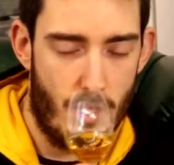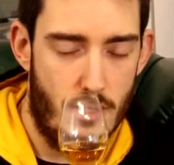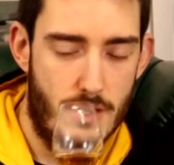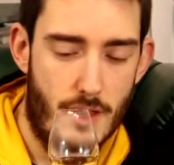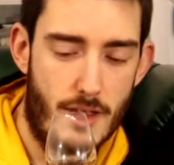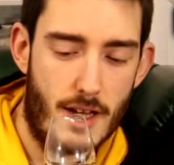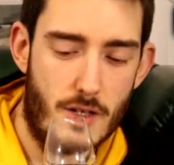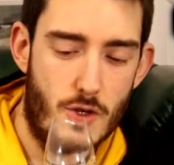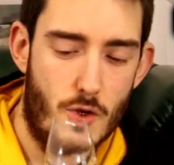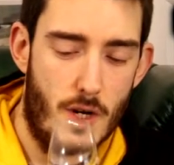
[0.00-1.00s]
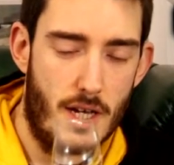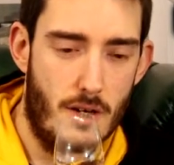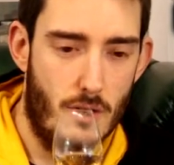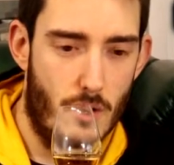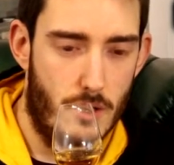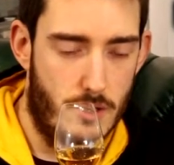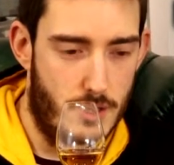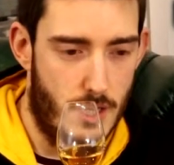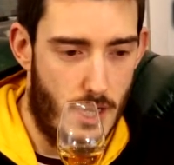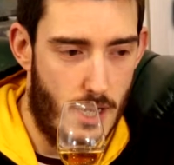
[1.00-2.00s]
This thick treacle
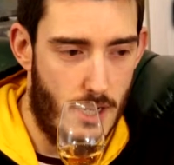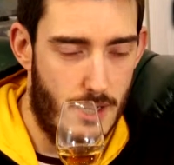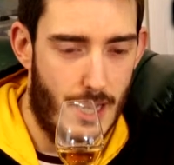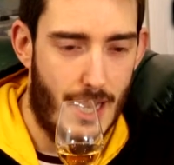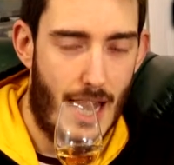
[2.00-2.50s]
is like